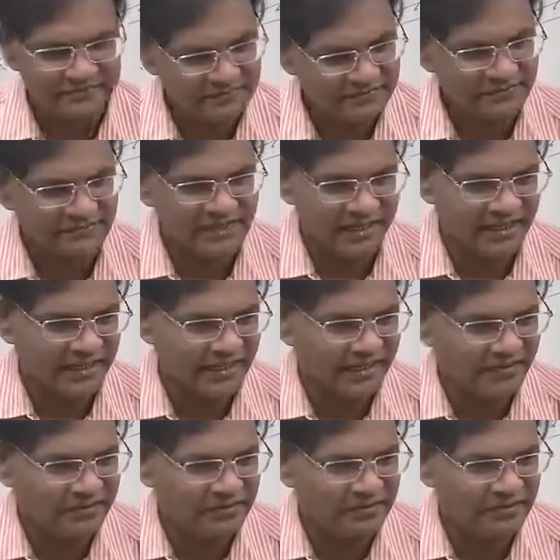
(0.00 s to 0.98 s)
They can
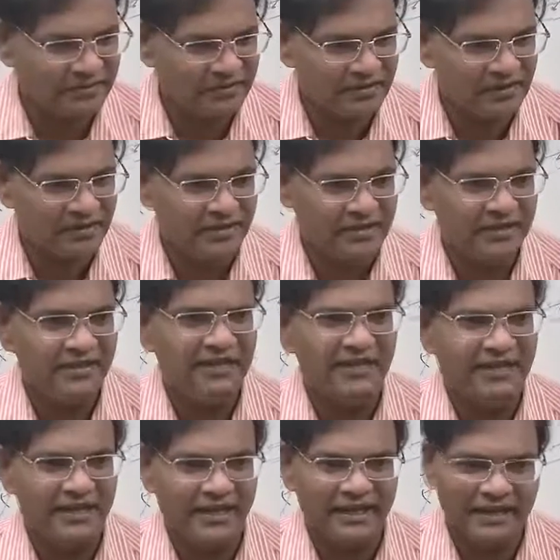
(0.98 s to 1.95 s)
keep you.
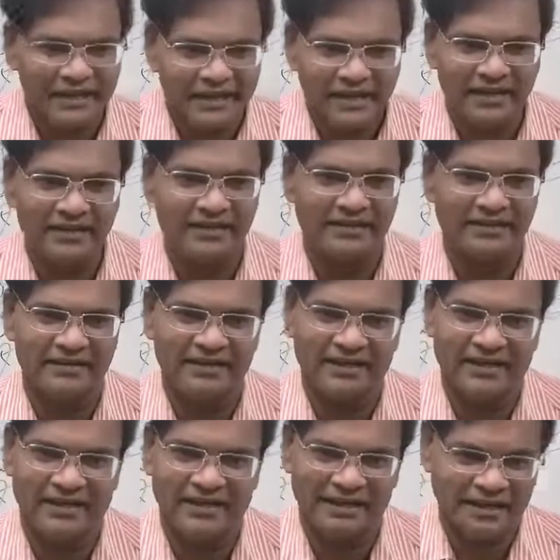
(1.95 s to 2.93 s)
Another
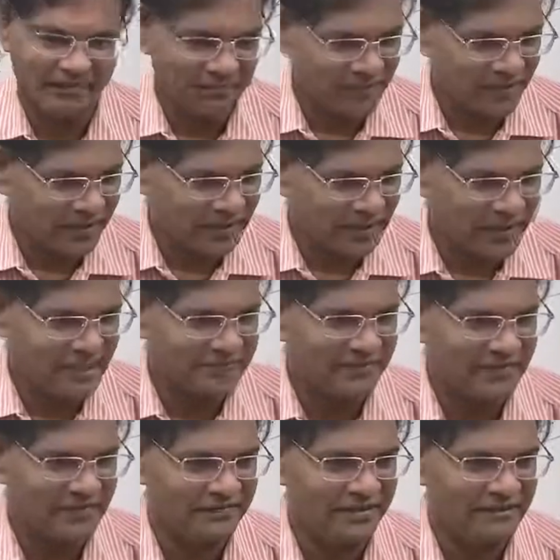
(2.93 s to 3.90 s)
important
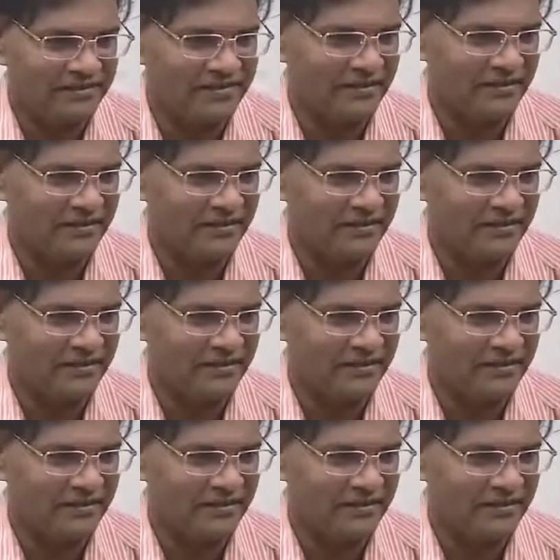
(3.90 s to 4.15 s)
aspect of this